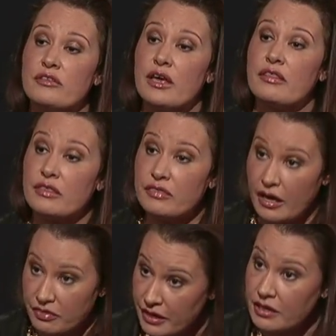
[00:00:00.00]
and,
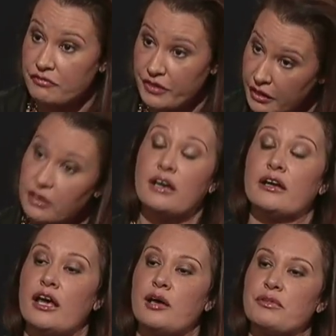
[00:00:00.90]
and then if that can't
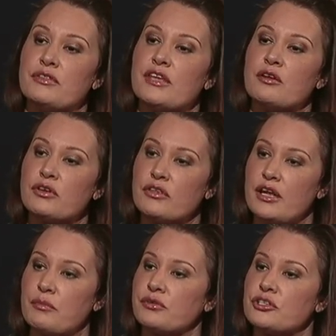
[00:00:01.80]
happen, then with an
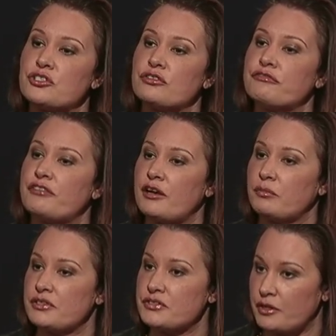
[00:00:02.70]
Aboriginal
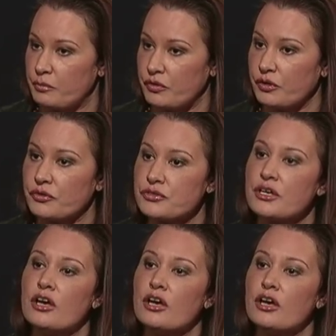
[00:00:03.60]
family somewhere else,